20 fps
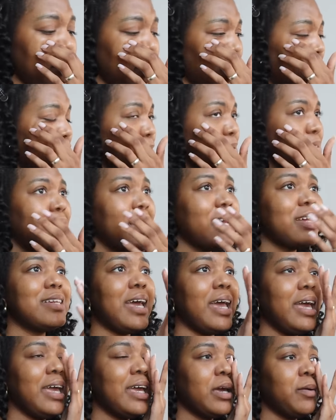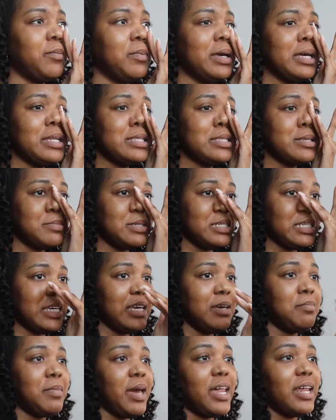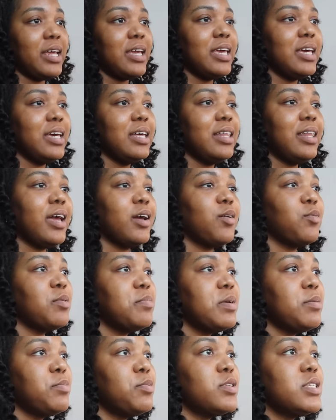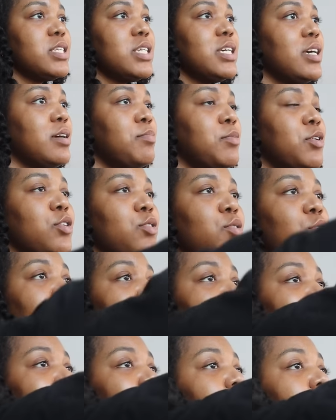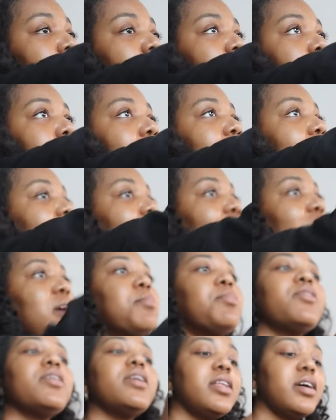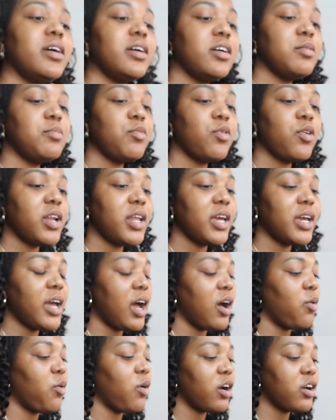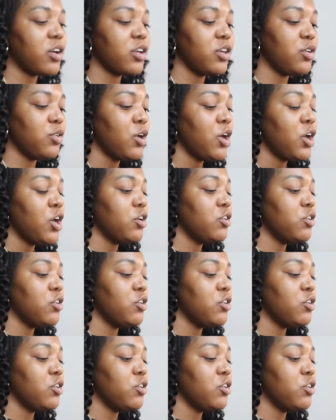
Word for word: I was like, dang, can we get some DM etiquette? Like, when people DM you, they won't even be like, hey, Brelynn, good morning, how are you?